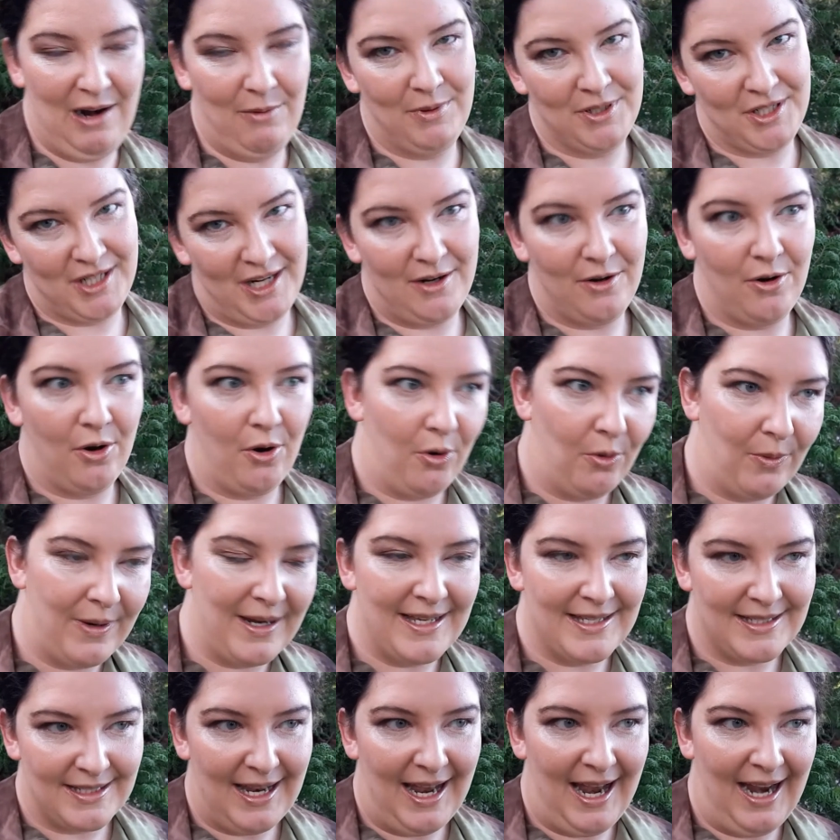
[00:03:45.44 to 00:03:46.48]
which I know
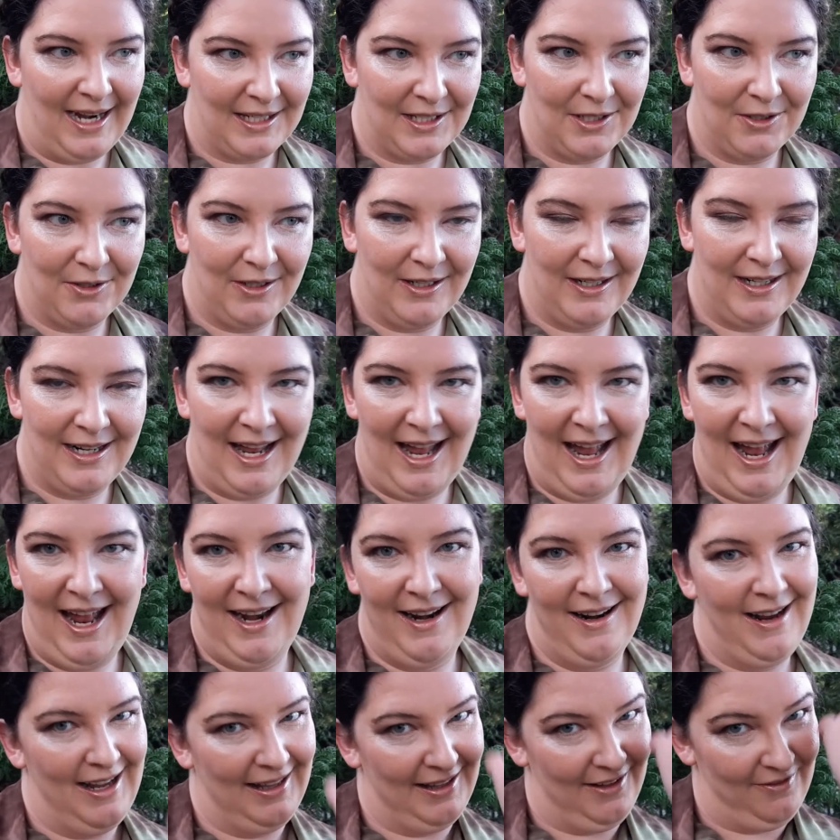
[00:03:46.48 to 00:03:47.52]
isn't accurate, and
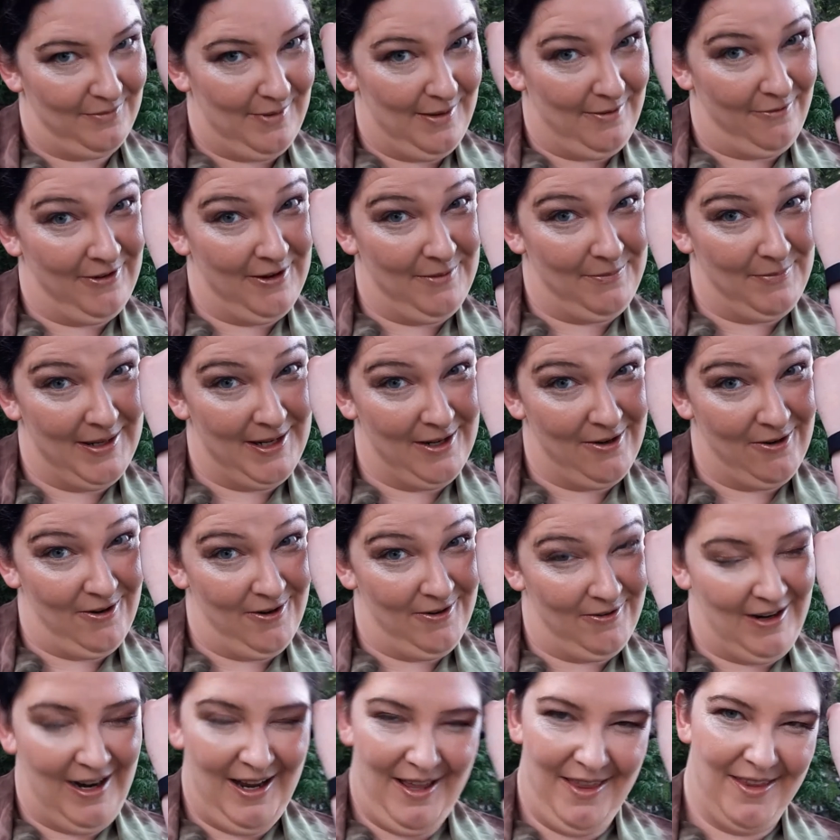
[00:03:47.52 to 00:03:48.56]
I left my Fitbit on
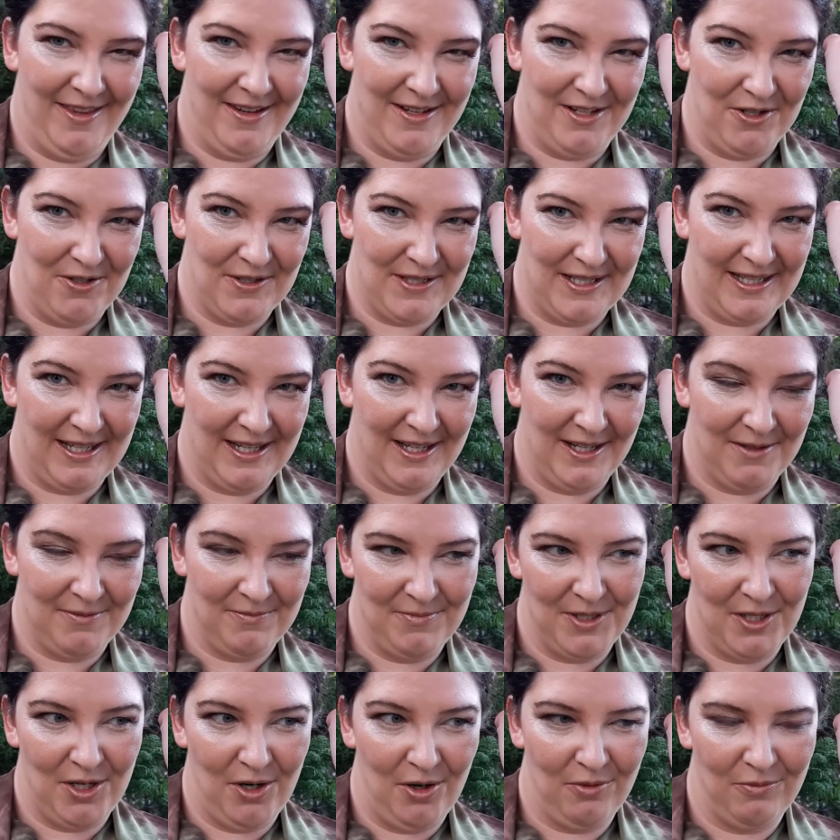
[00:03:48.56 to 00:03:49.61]
rather than using a,
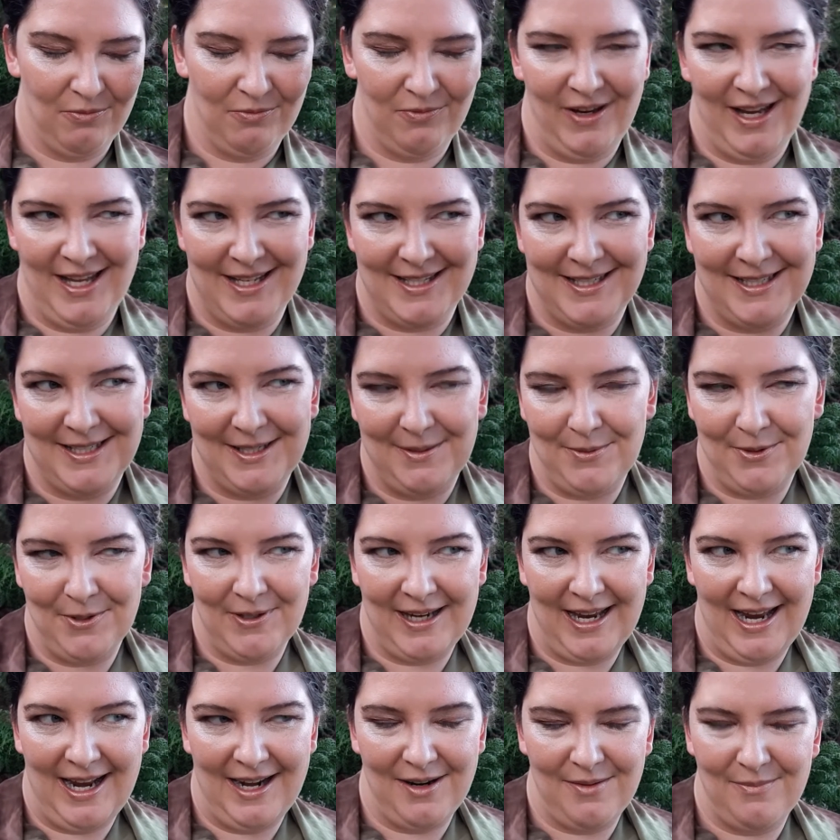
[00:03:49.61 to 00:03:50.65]
fancy
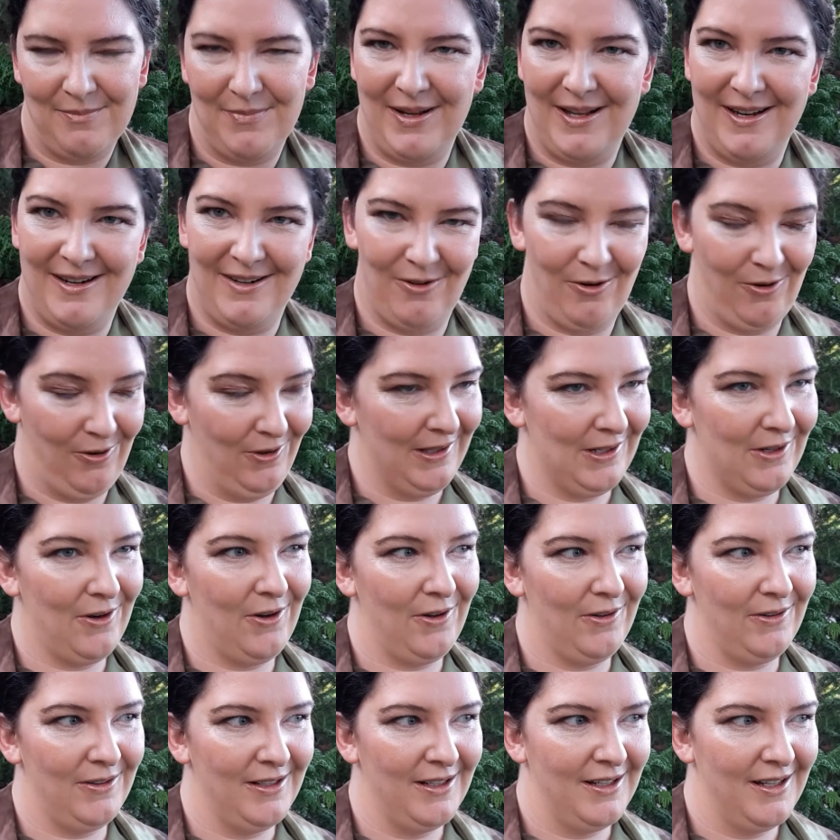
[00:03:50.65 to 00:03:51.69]
communicator, but all in all,
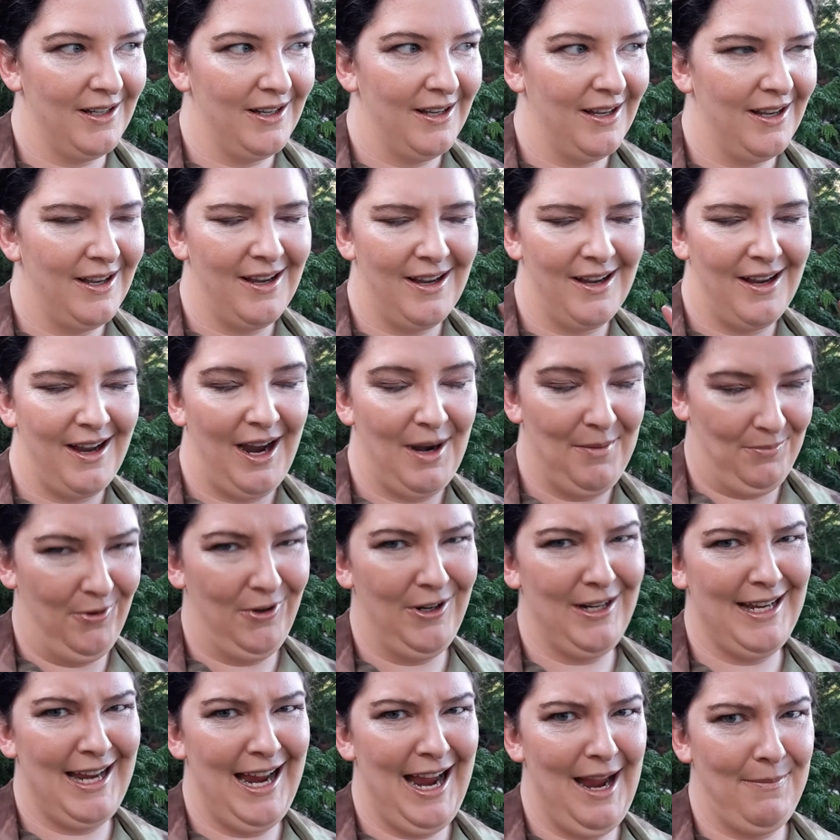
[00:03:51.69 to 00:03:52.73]
I'm pretty
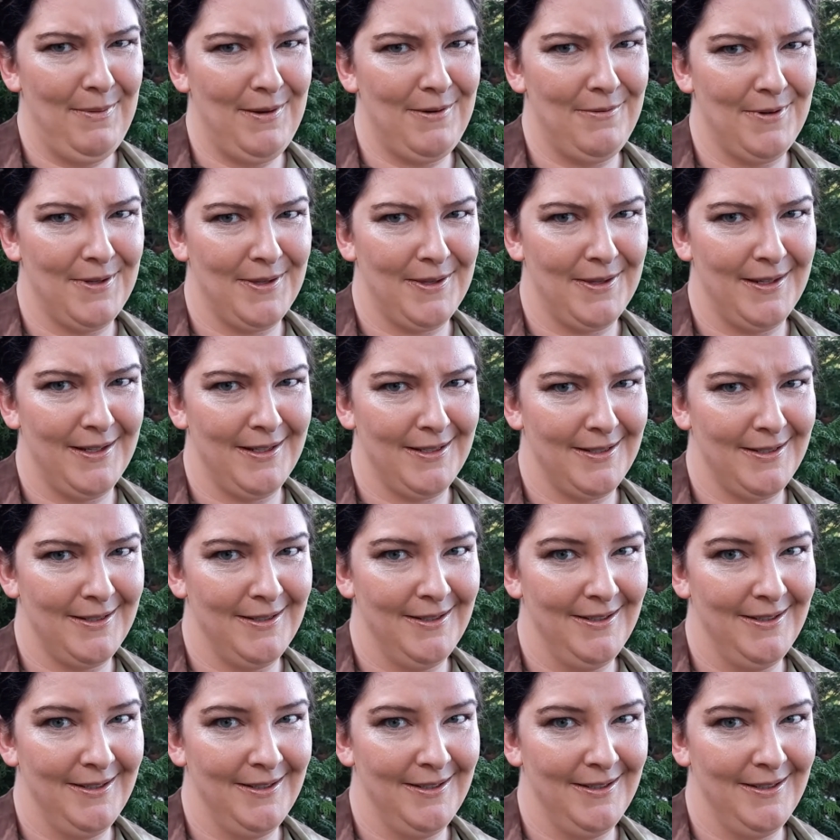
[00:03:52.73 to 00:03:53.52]
happy with this.